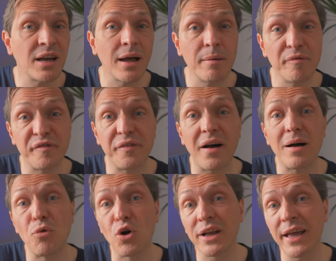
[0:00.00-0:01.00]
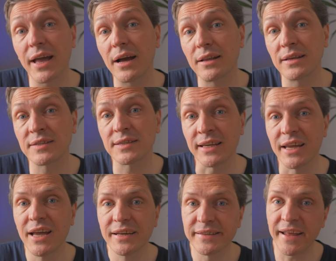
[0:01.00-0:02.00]
time far more carelessly
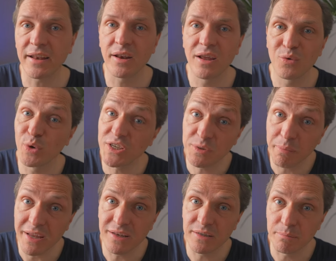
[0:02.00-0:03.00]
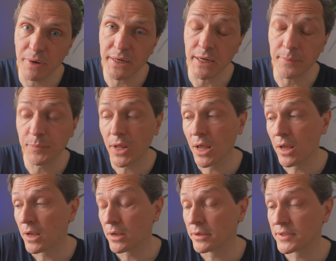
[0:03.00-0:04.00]
than we spend money.
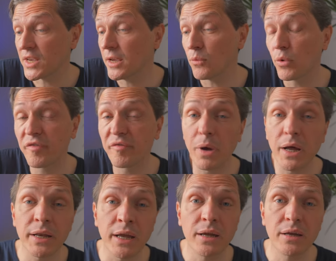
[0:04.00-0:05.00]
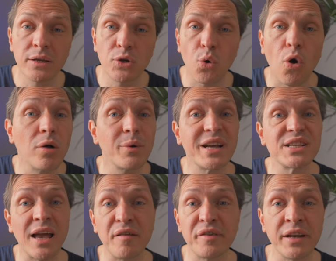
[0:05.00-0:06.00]
See, with money, you always
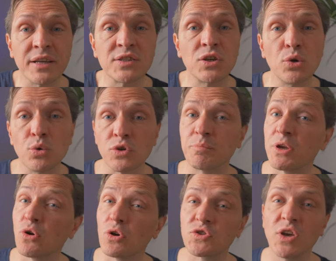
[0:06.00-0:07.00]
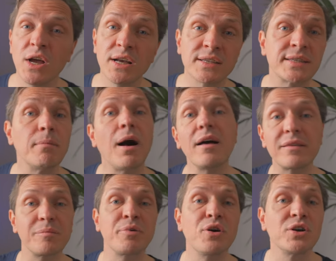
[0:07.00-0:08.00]
have an excuse because some
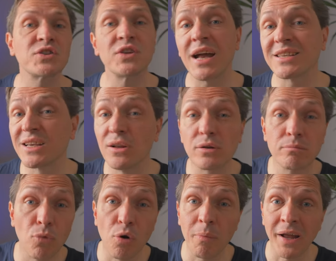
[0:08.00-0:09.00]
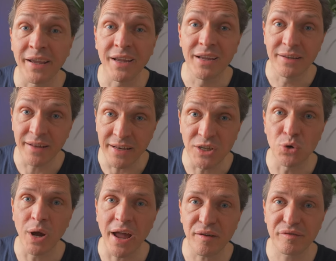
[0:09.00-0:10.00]
other person has a lot more money than you
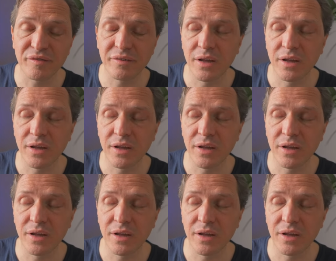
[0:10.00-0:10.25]
have.